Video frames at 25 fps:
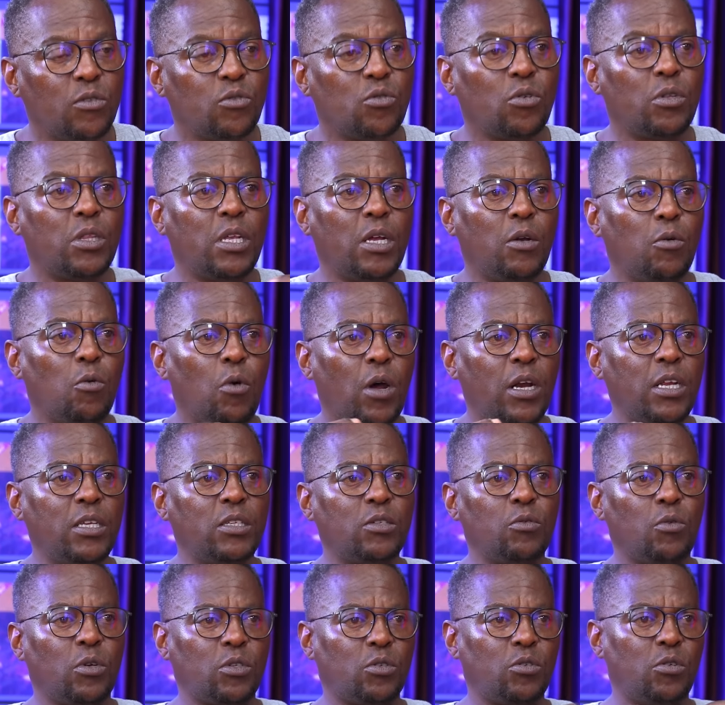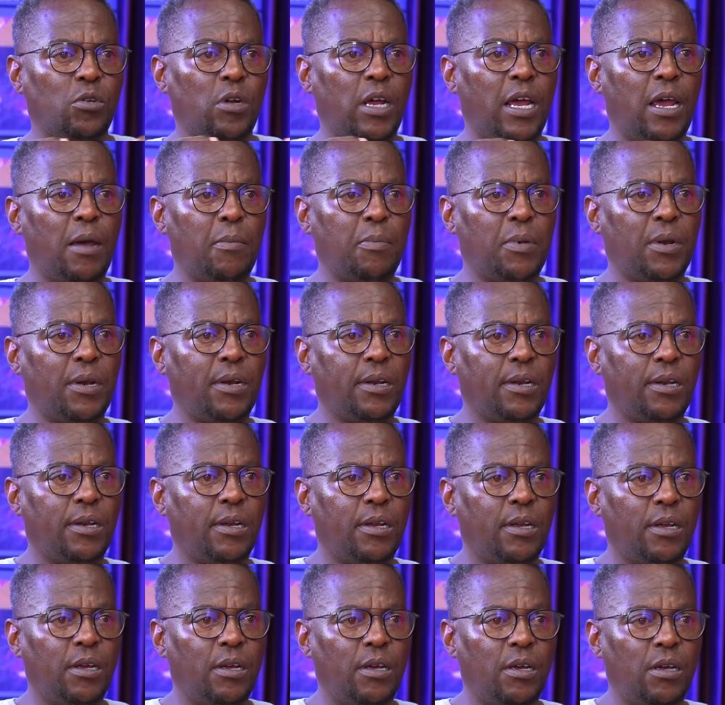So then what's going to happen?
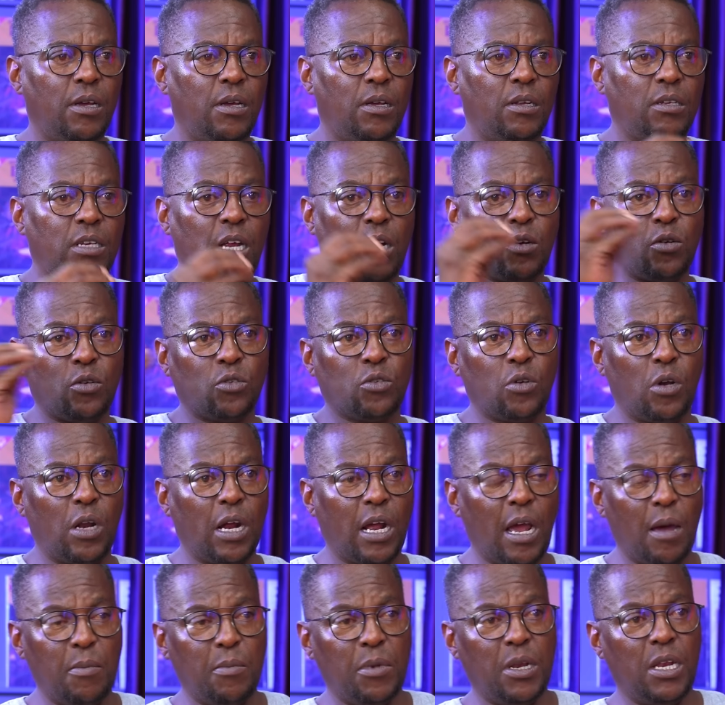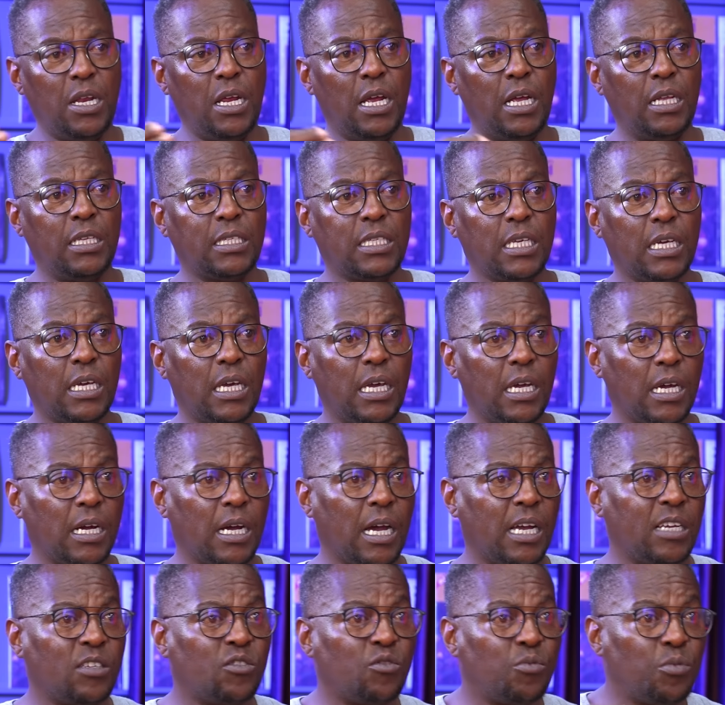Jeez. Tato's gonna come in here and say, "Hey
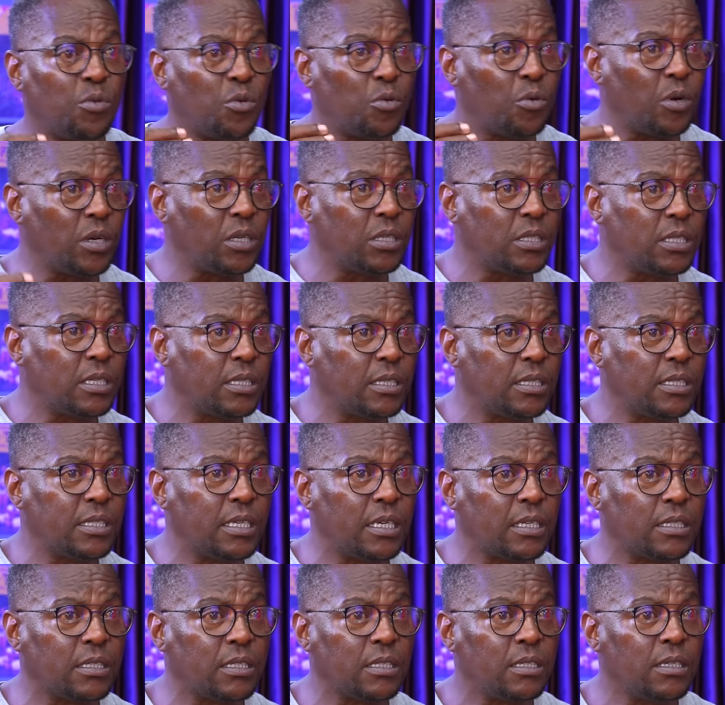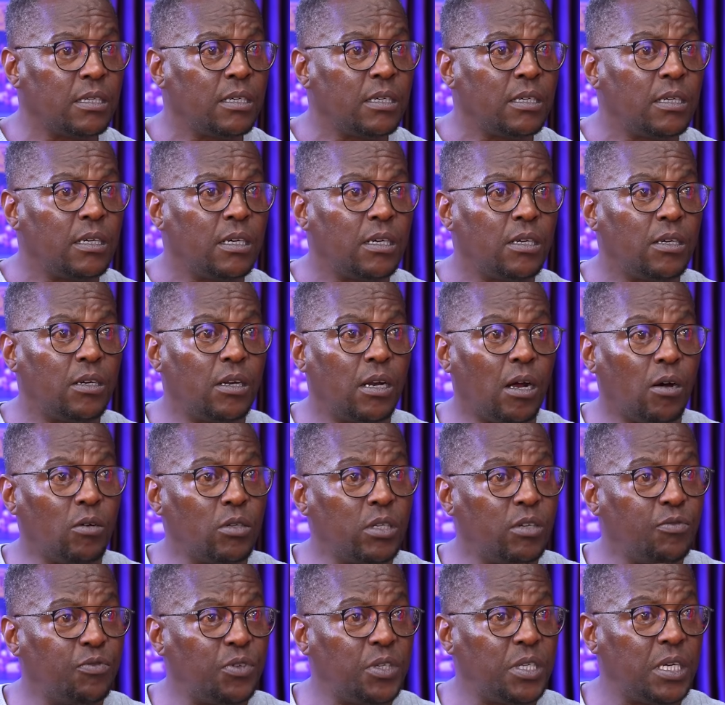guys, you've been going since 6. Now
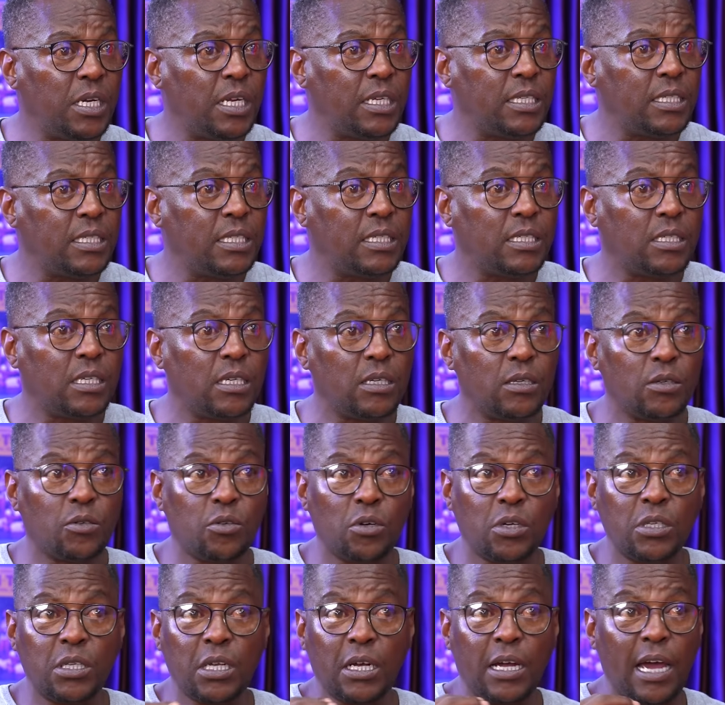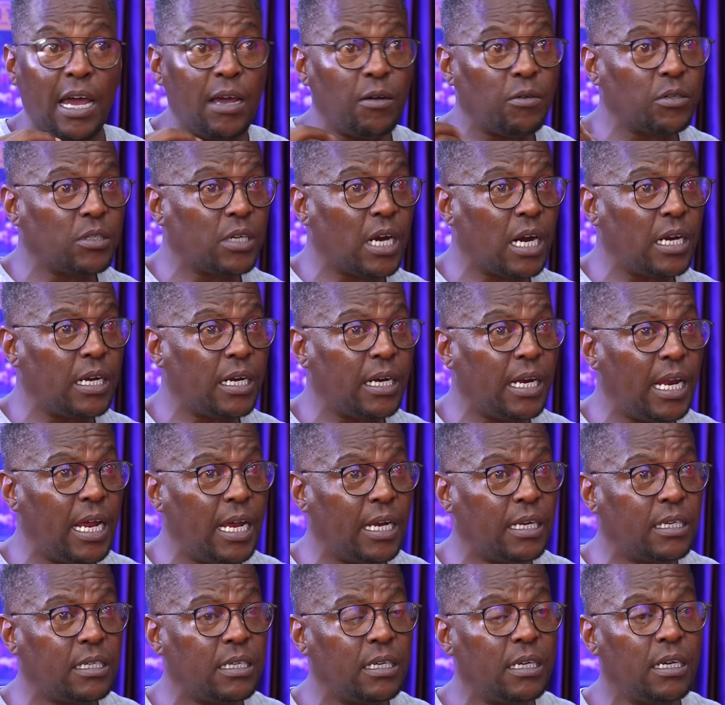the fitile 6, thought the guy was running
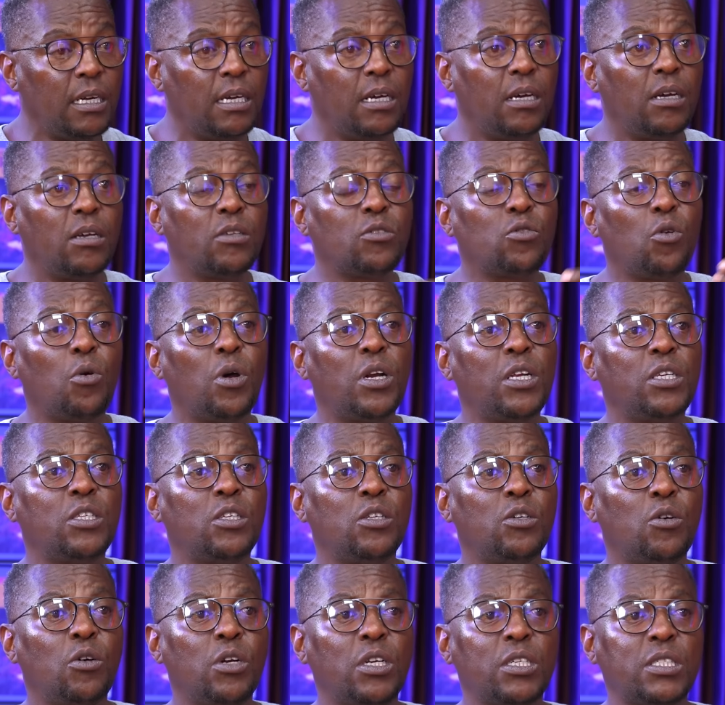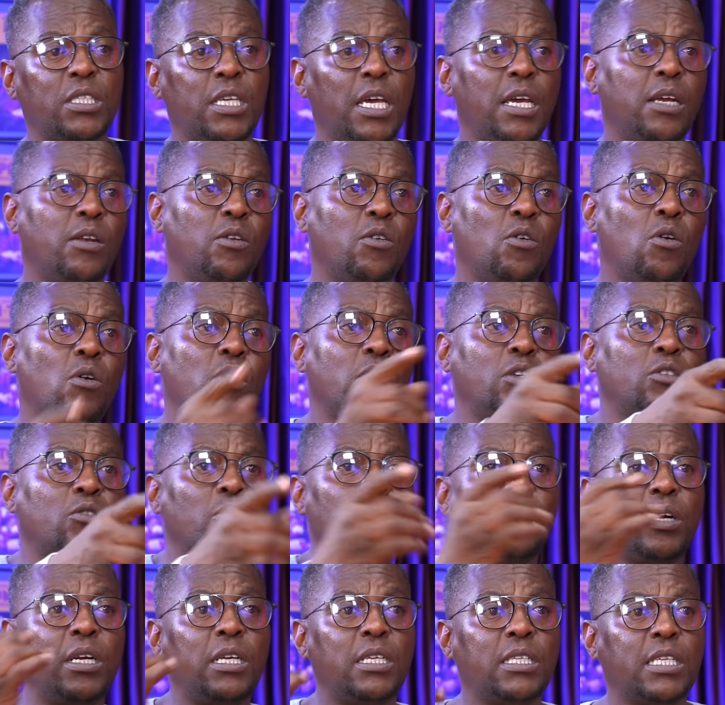late. So what is he gonna say? No, he's
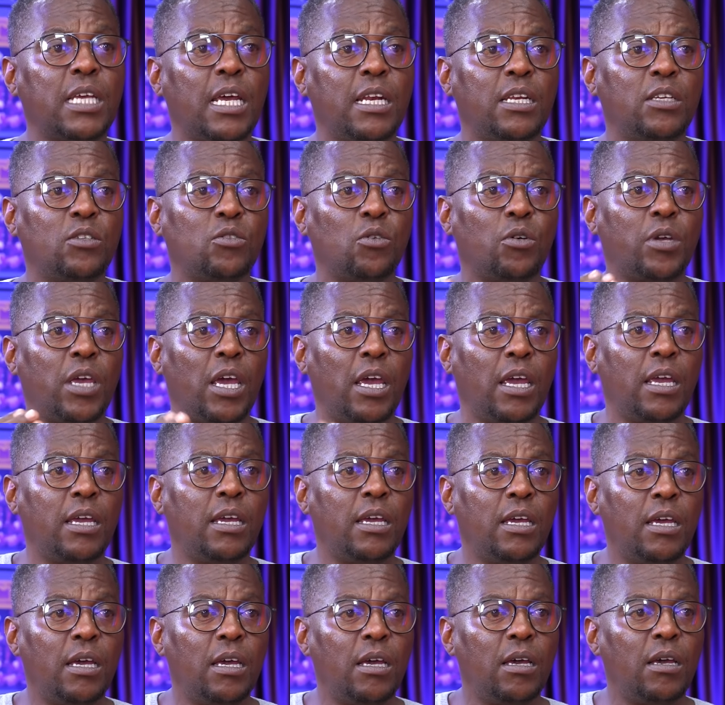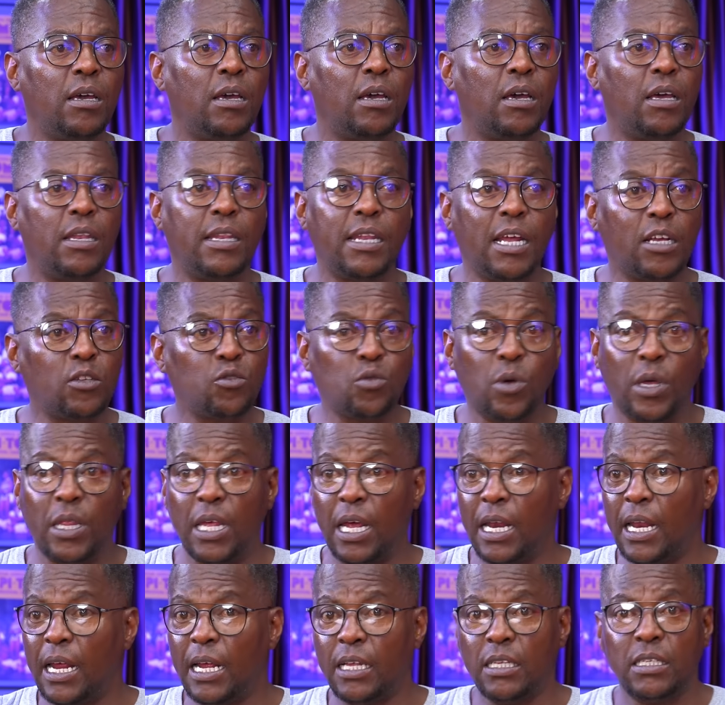already said he's okay." And that's where
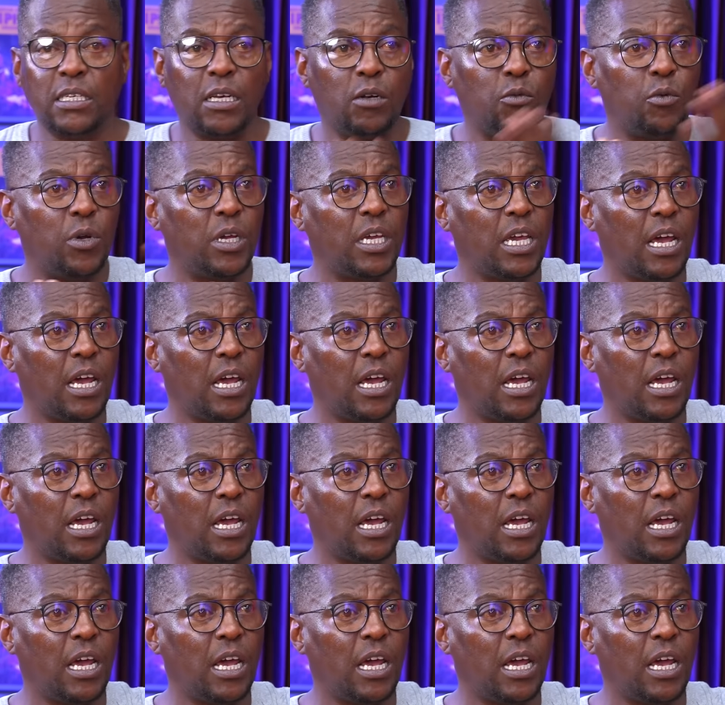that ends and we